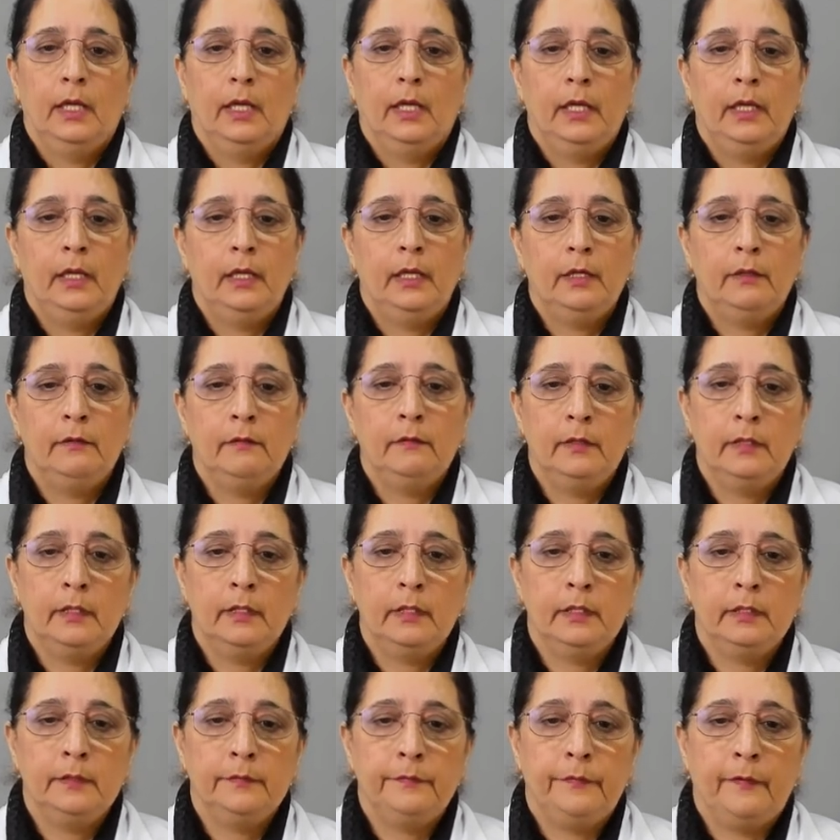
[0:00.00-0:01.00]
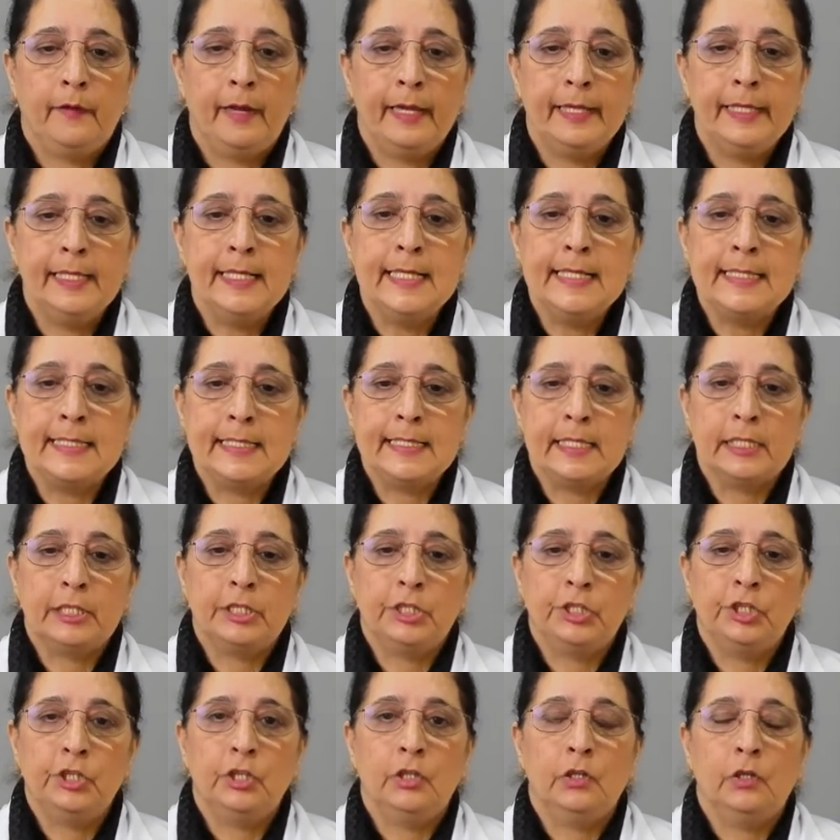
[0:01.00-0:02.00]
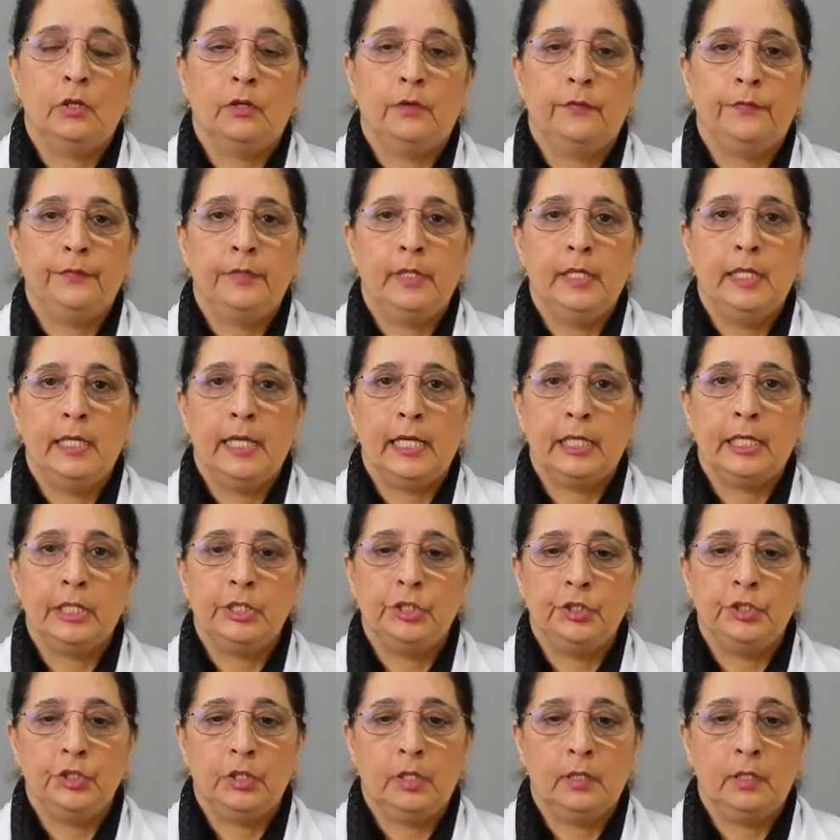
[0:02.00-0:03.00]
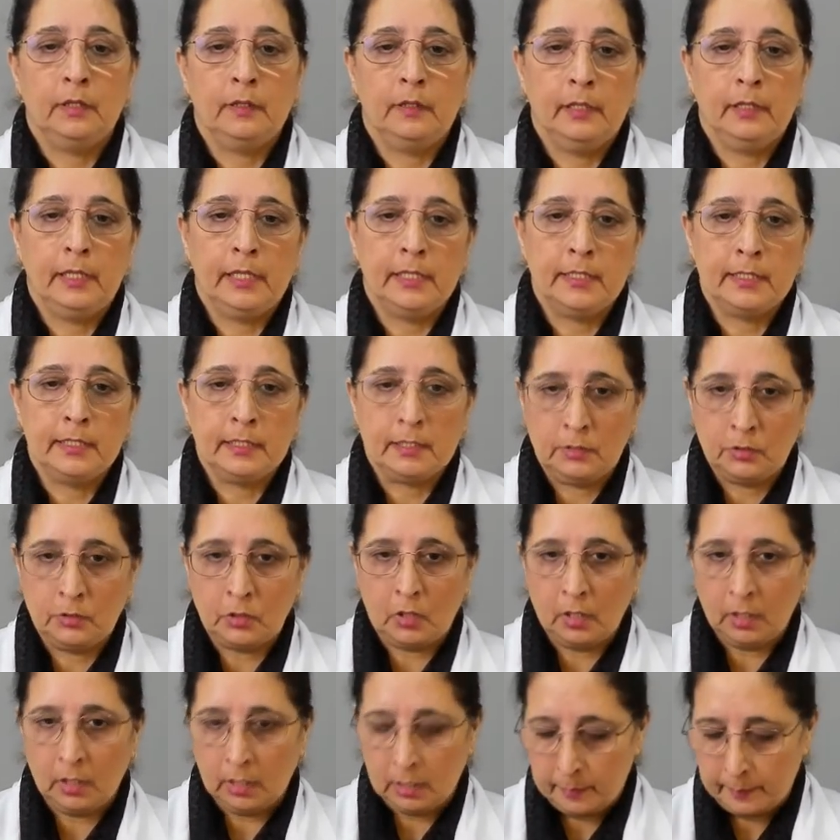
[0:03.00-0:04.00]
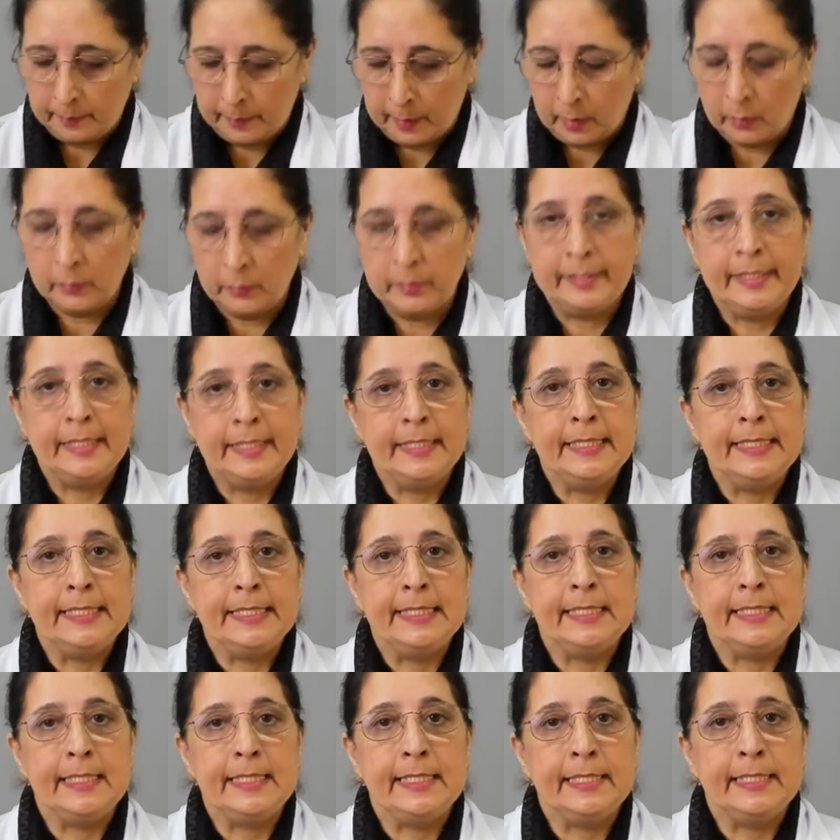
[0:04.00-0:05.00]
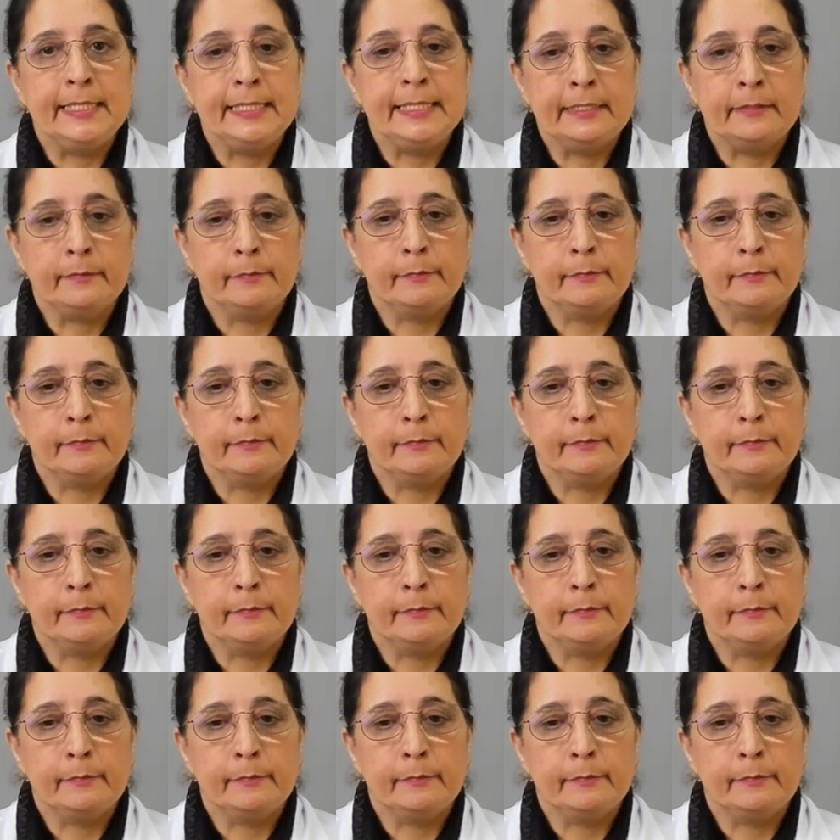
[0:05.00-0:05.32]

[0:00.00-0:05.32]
In our final section of the lecture, let's talk about the disease